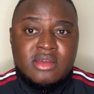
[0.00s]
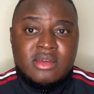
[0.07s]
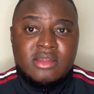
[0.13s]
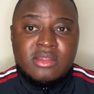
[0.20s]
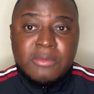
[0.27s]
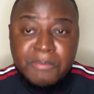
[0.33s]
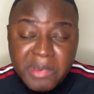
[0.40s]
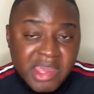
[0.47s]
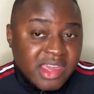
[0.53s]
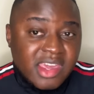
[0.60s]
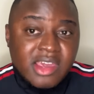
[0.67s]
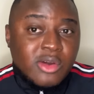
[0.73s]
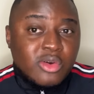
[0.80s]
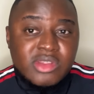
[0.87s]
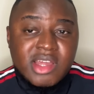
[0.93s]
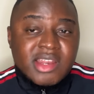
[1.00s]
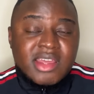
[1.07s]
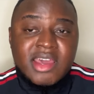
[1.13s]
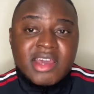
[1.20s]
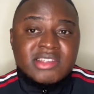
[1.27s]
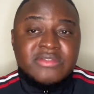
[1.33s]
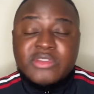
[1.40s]
the big ego that he
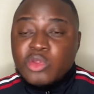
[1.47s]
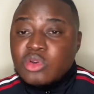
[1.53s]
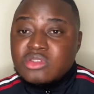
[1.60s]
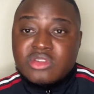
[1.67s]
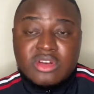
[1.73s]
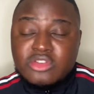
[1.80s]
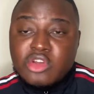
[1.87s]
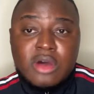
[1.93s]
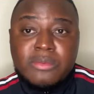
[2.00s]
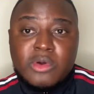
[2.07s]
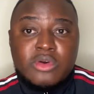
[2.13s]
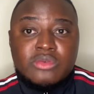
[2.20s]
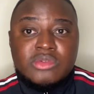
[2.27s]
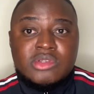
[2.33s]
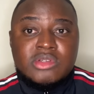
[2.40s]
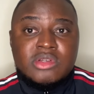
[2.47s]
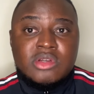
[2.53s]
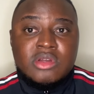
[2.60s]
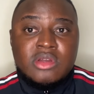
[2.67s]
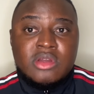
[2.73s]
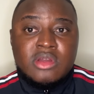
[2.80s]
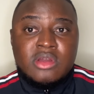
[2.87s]
has, even though he's not a top coach,
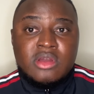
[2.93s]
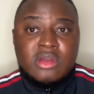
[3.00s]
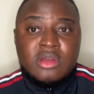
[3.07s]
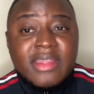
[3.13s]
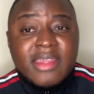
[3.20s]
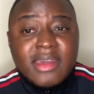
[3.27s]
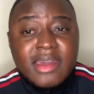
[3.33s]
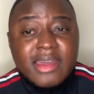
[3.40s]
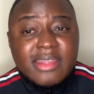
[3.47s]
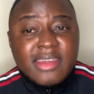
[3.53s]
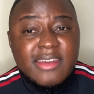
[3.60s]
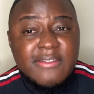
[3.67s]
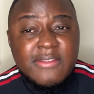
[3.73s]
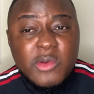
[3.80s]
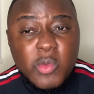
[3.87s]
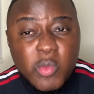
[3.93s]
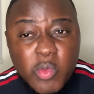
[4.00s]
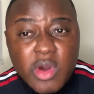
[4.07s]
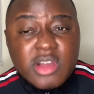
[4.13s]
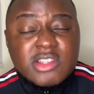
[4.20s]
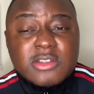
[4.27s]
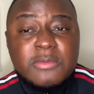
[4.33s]
and the even
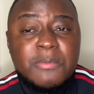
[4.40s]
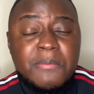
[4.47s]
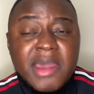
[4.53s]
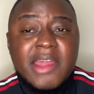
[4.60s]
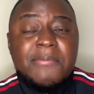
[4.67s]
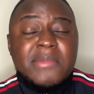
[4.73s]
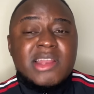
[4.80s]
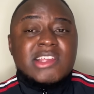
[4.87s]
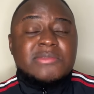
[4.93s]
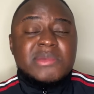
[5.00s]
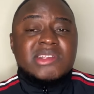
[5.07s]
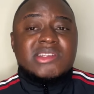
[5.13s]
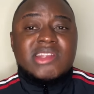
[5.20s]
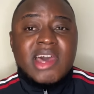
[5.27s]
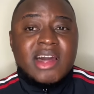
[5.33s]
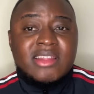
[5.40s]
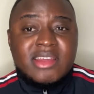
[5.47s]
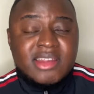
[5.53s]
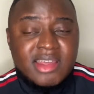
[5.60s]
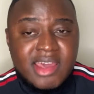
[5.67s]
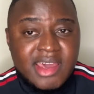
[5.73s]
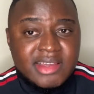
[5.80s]
worse man management style that he
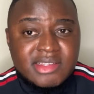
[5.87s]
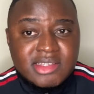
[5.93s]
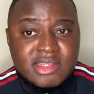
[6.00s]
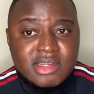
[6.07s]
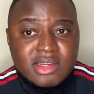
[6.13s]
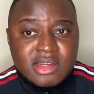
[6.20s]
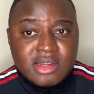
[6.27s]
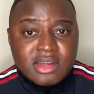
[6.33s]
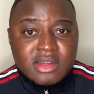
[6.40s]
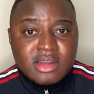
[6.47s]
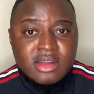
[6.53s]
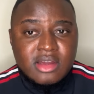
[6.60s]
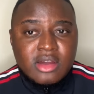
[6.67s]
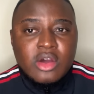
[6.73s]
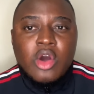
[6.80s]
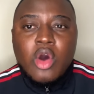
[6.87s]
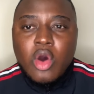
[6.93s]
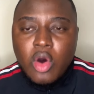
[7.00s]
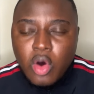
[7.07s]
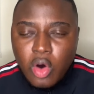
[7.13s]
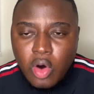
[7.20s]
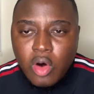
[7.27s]
has,
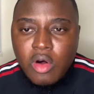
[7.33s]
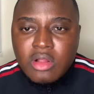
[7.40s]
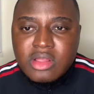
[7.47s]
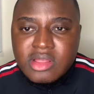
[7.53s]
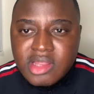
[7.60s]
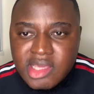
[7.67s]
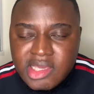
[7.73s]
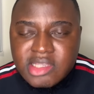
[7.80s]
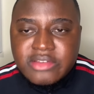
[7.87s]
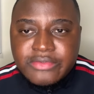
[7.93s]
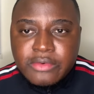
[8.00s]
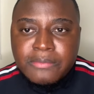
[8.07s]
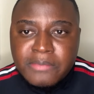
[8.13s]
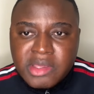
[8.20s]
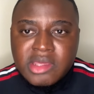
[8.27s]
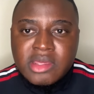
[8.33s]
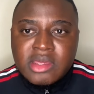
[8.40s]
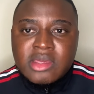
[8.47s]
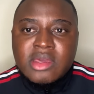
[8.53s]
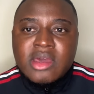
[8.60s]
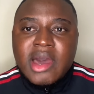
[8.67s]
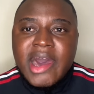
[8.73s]
all all these, for me,
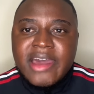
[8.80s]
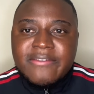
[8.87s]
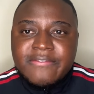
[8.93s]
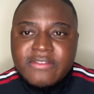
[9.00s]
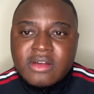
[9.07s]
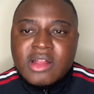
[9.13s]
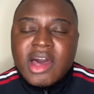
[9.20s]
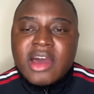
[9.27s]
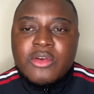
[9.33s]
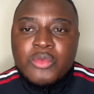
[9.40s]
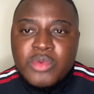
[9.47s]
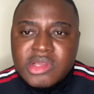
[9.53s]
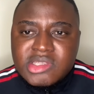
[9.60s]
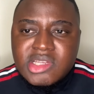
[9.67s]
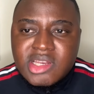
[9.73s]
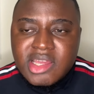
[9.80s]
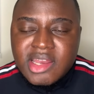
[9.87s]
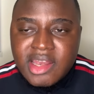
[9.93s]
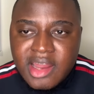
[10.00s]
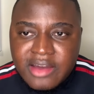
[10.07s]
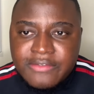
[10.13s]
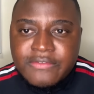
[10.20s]
I feel are reason
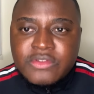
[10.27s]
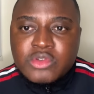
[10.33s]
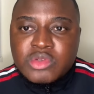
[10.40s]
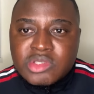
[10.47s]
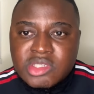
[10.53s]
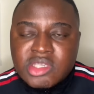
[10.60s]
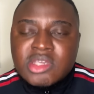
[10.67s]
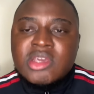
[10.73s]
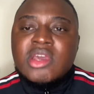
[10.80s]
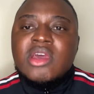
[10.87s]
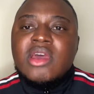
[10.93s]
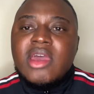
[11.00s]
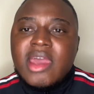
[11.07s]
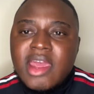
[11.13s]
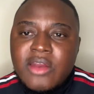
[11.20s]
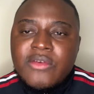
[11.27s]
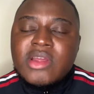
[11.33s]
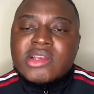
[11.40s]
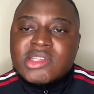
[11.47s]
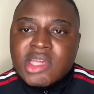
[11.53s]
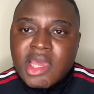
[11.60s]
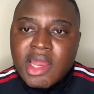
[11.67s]
enough to see Erik
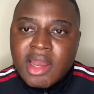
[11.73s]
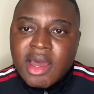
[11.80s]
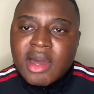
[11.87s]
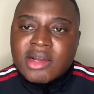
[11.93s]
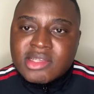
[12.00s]
ten Hag